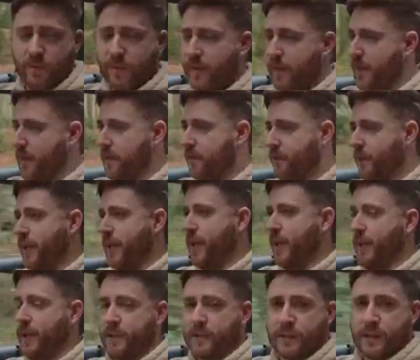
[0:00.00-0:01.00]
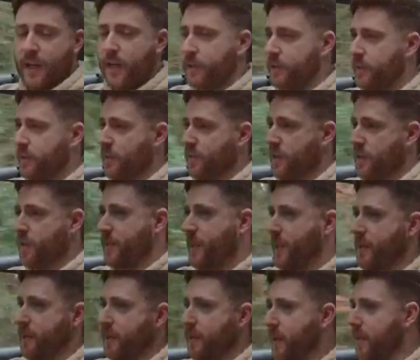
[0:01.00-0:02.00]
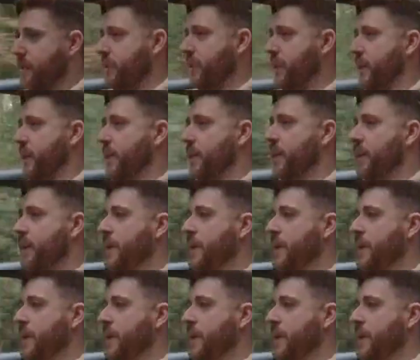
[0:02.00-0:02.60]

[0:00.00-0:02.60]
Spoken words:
We've had it 3 years, yes. So she's 30 this year.